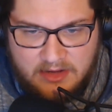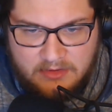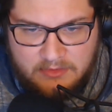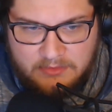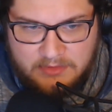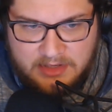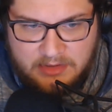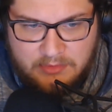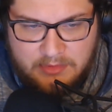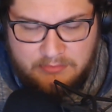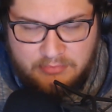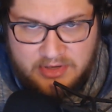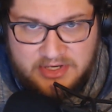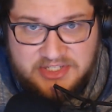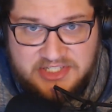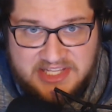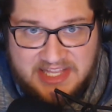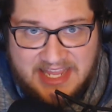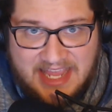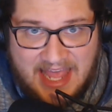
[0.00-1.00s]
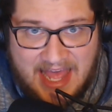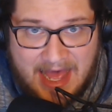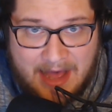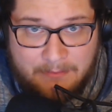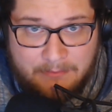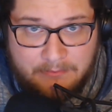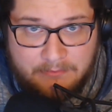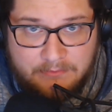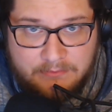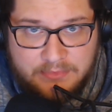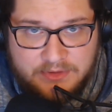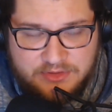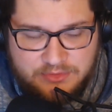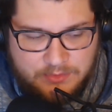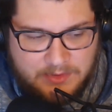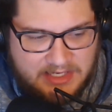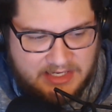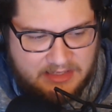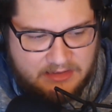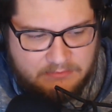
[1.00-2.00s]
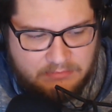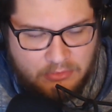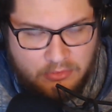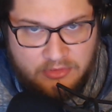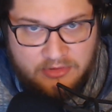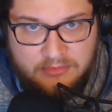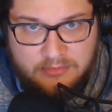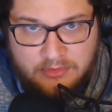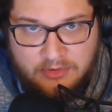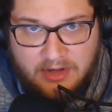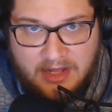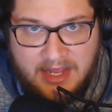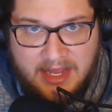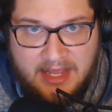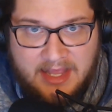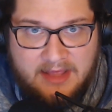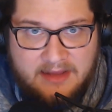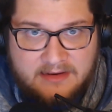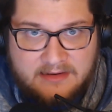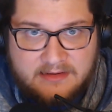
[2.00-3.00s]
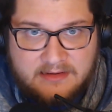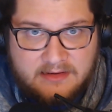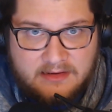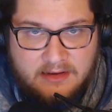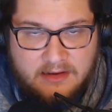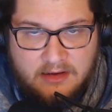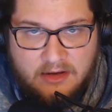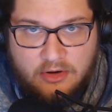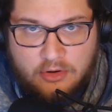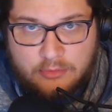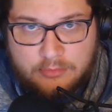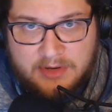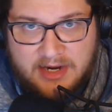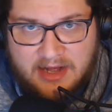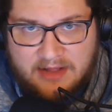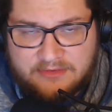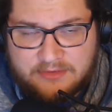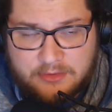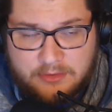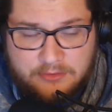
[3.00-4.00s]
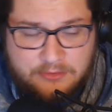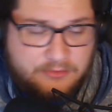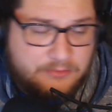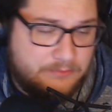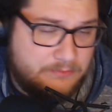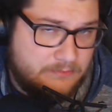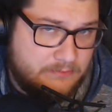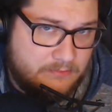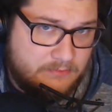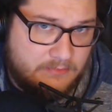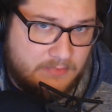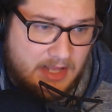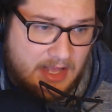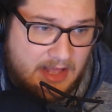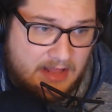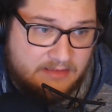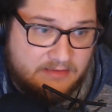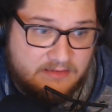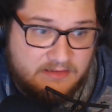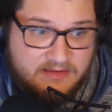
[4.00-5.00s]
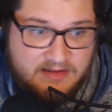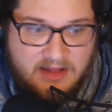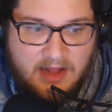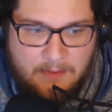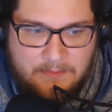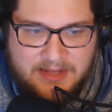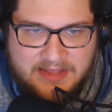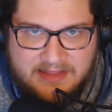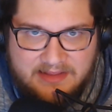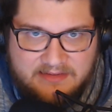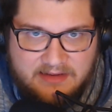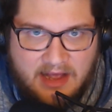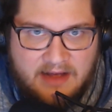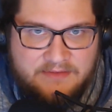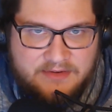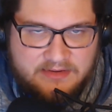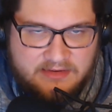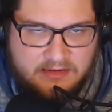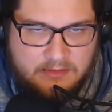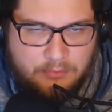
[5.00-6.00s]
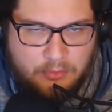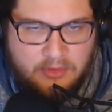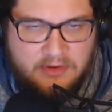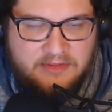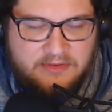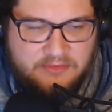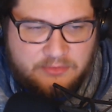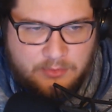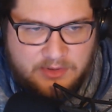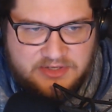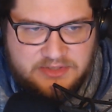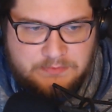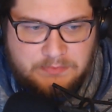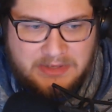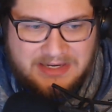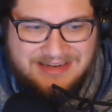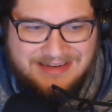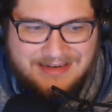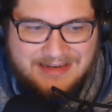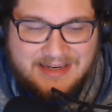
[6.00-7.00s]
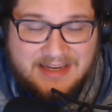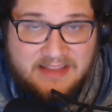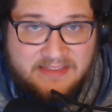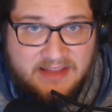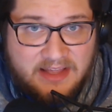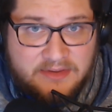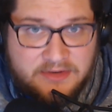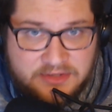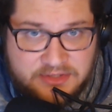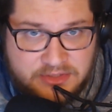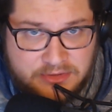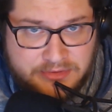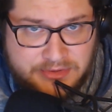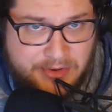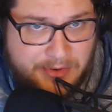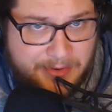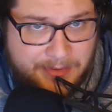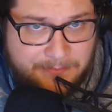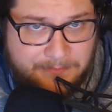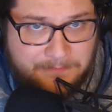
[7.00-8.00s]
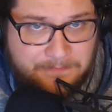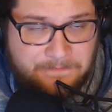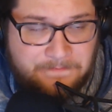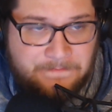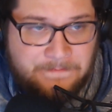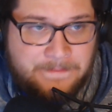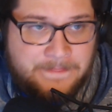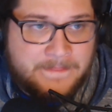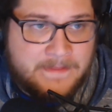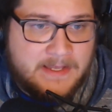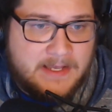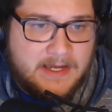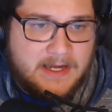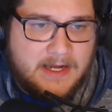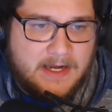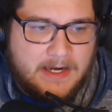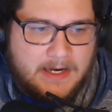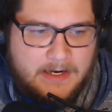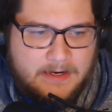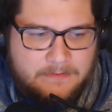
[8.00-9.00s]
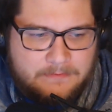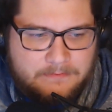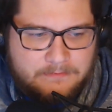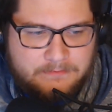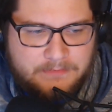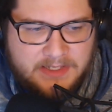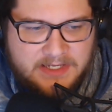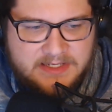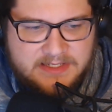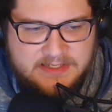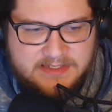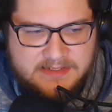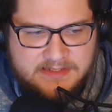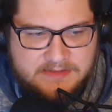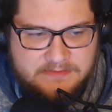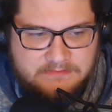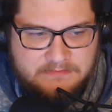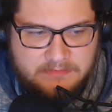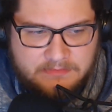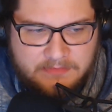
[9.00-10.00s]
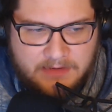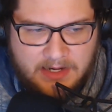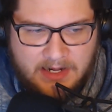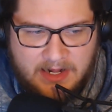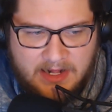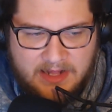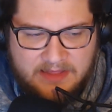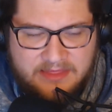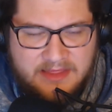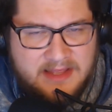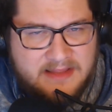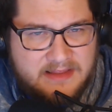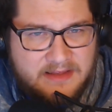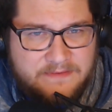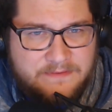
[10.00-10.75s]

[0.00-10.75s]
bridge the gap between portable and home consoles? And that's obviously the point of the Switch, but can the other two do it? Because I think if